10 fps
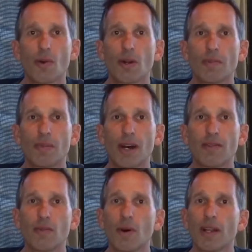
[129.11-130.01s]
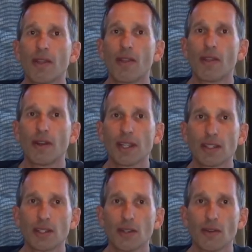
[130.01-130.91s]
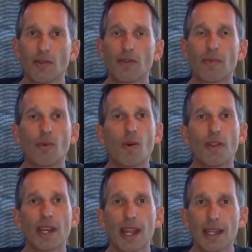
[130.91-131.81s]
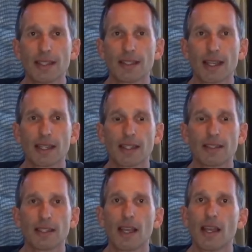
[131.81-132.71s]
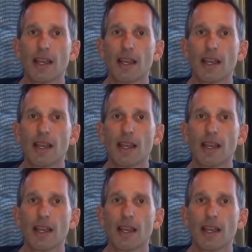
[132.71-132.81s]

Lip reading: or above 132 for more than 8 seconds,